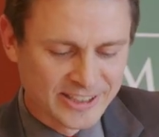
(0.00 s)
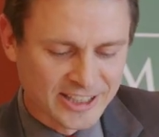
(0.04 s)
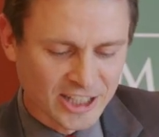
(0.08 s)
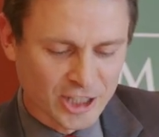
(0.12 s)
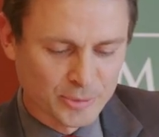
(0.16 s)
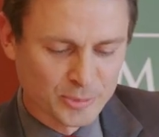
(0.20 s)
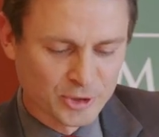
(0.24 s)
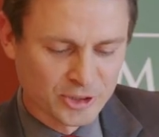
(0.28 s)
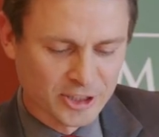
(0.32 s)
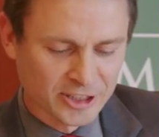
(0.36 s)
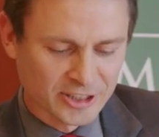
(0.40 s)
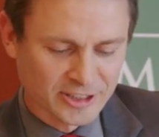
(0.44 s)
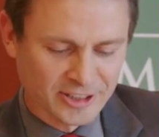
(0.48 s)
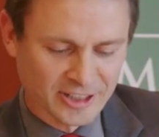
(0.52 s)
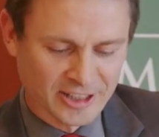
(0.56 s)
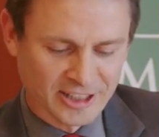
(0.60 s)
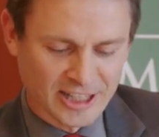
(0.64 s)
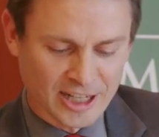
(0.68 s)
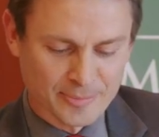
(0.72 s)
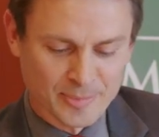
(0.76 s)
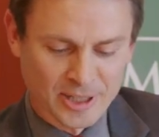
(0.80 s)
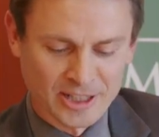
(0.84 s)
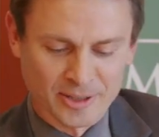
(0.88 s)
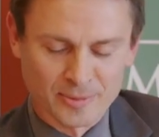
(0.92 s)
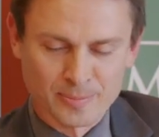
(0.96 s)
me terminate
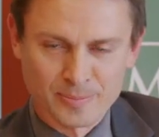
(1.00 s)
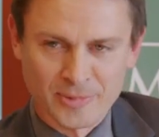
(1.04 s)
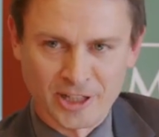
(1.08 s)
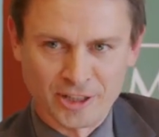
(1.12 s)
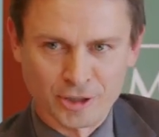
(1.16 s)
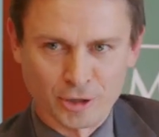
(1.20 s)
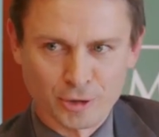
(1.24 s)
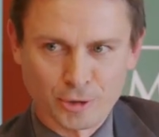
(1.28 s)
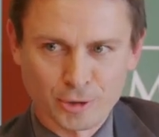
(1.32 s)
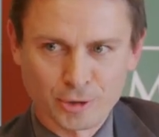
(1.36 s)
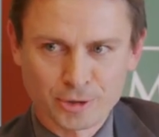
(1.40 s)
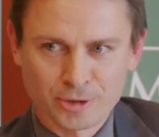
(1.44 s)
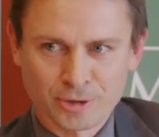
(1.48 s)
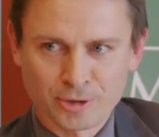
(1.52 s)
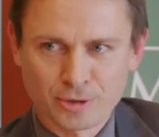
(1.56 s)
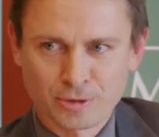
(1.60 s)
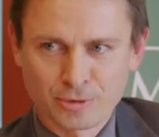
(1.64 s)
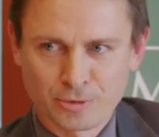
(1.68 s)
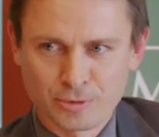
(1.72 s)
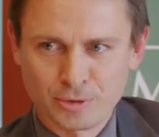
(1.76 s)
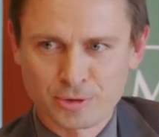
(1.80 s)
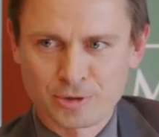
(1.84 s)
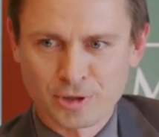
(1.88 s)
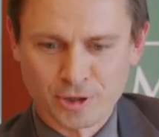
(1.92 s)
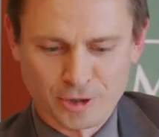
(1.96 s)
my ode
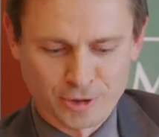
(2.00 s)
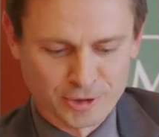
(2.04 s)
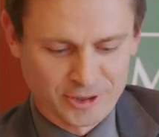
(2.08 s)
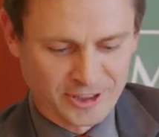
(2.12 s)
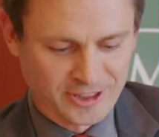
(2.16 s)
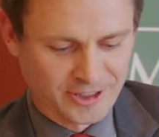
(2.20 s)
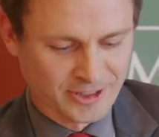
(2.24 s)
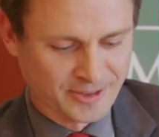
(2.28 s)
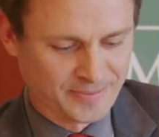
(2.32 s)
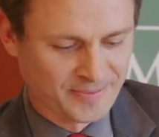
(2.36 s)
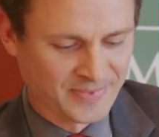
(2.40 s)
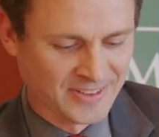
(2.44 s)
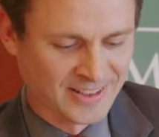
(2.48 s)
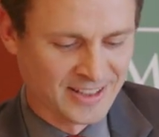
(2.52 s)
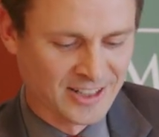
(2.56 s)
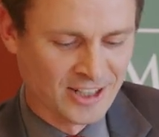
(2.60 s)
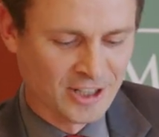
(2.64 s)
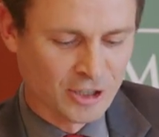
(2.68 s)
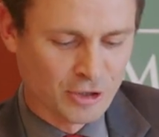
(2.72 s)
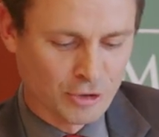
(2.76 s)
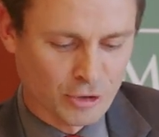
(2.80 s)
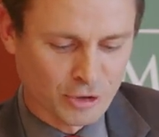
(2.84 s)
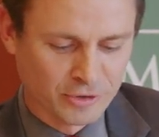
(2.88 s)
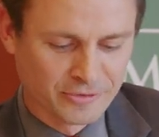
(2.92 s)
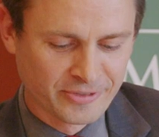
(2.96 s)
to code.
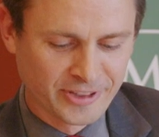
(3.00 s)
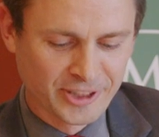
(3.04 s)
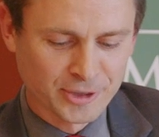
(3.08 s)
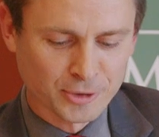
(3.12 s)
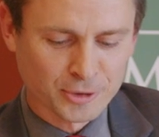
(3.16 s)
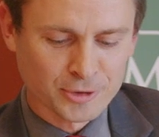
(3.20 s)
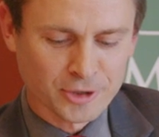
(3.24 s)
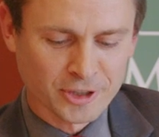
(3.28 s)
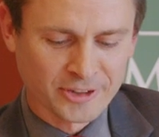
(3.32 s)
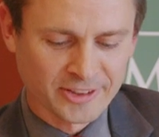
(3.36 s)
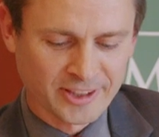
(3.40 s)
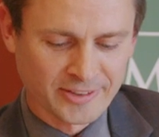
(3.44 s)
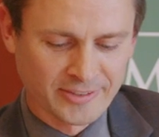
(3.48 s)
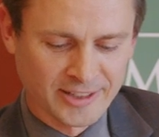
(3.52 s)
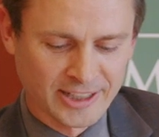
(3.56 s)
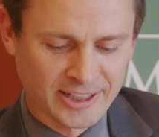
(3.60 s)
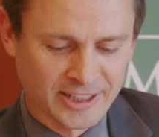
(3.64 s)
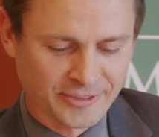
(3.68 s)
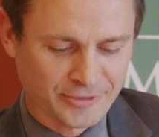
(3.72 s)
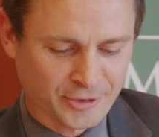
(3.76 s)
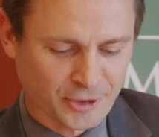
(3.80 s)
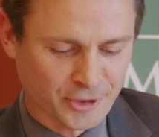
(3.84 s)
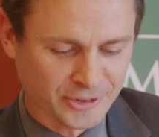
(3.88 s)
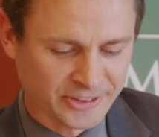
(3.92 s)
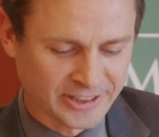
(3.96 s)
Longue vie au Code civil
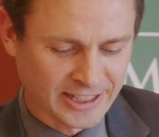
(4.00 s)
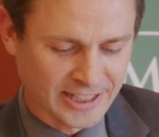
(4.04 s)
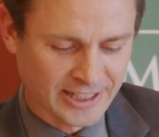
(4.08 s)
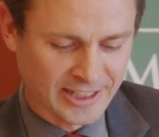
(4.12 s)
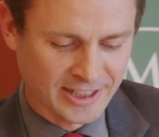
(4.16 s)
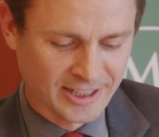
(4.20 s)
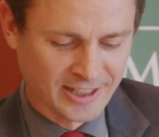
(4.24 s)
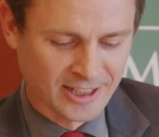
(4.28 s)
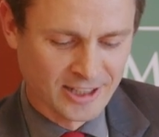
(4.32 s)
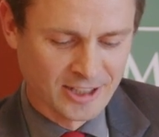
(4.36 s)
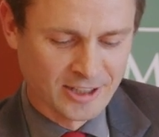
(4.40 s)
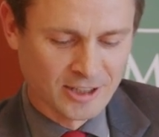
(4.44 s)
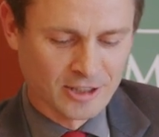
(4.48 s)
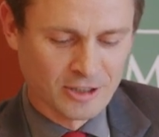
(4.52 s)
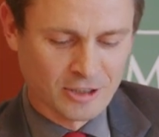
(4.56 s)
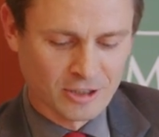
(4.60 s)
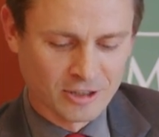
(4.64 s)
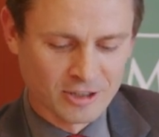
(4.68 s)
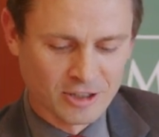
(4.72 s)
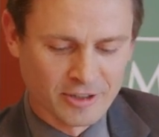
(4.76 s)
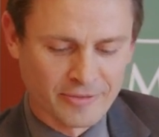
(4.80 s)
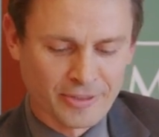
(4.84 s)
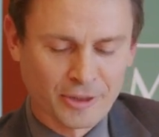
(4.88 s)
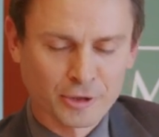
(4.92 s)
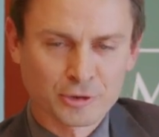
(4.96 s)
des Français.
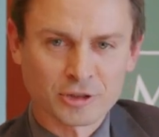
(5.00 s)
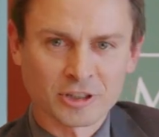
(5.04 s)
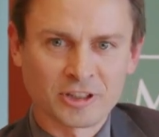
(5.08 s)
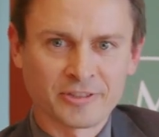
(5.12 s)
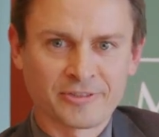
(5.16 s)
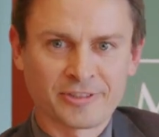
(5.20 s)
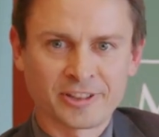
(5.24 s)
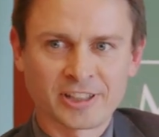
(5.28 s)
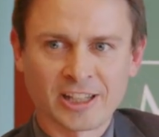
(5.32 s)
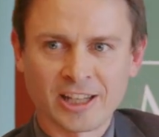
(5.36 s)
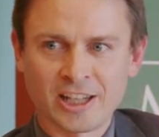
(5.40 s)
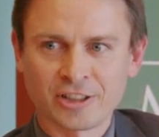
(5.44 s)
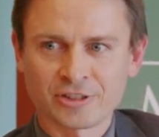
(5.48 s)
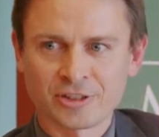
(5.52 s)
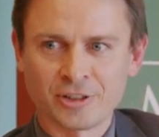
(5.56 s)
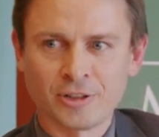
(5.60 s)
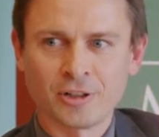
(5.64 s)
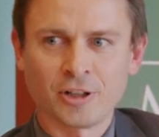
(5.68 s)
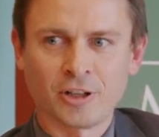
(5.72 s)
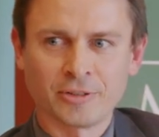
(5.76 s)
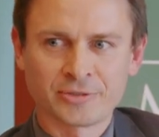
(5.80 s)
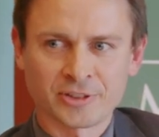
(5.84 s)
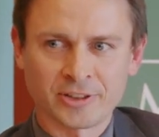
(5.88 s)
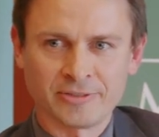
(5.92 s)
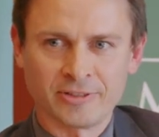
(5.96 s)
Long live the
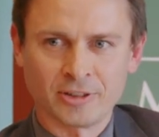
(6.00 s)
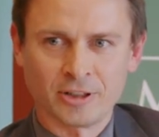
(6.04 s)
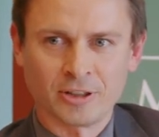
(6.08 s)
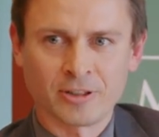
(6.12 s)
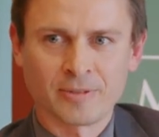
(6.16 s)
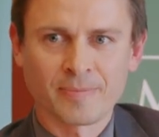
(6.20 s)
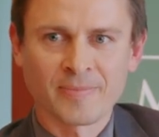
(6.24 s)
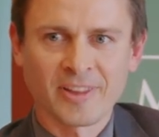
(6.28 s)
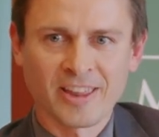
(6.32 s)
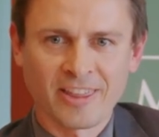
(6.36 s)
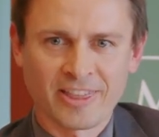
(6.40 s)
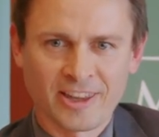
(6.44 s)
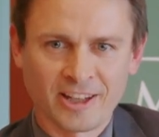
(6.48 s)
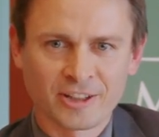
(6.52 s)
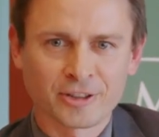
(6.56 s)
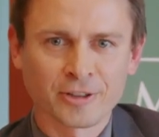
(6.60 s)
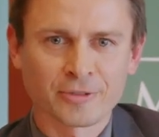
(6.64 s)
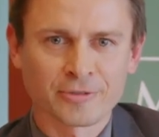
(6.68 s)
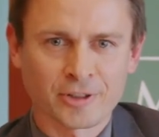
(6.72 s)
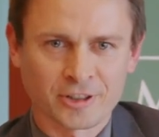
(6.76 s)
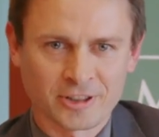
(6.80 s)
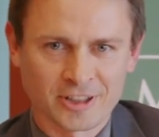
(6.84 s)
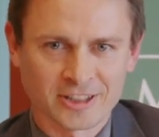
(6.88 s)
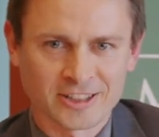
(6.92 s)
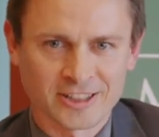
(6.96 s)
codification of civil law. Thank
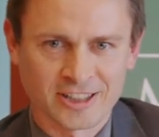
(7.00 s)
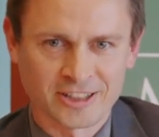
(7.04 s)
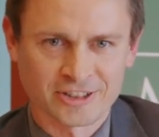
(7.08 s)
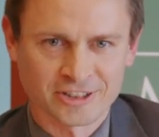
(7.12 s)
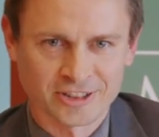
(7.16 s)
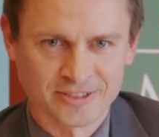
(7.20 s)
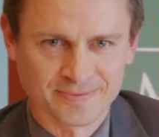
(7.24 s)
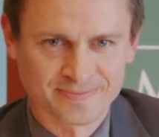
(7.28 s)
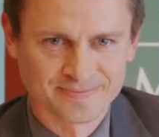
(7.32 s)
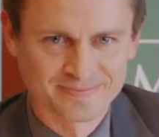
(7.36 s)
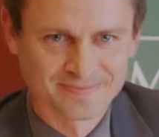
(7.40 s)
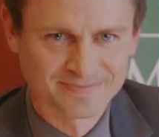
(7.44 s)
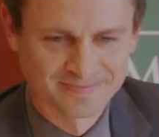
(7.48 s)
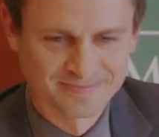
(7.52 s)
you for your attention.